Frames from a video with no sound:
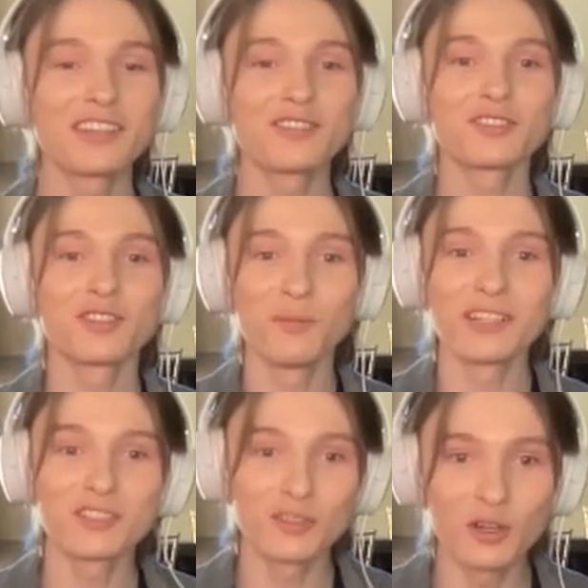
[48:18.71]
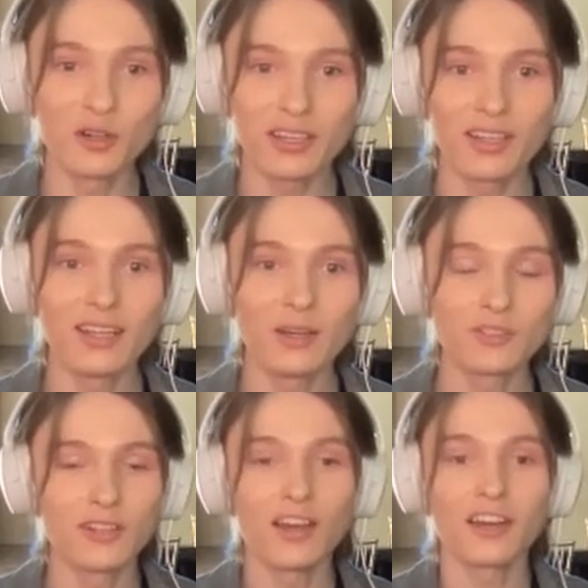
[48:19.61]
Thank you so much, Logan. It
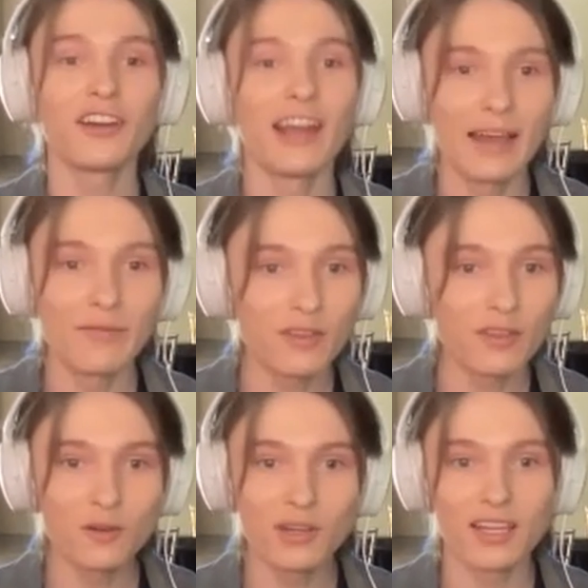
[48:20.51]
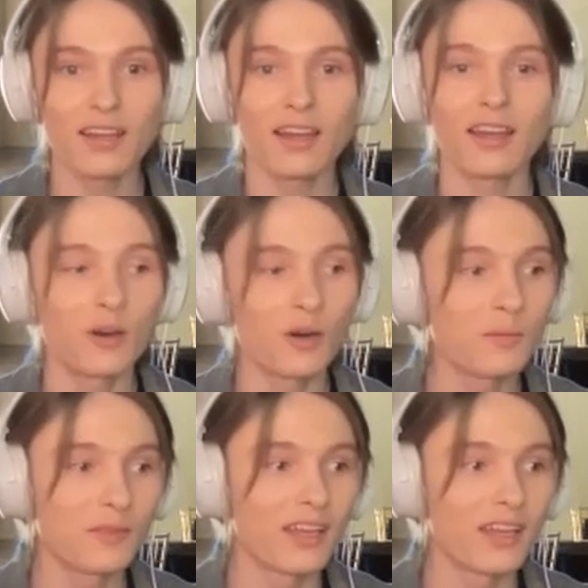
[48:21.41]
was an honor having you, and I hope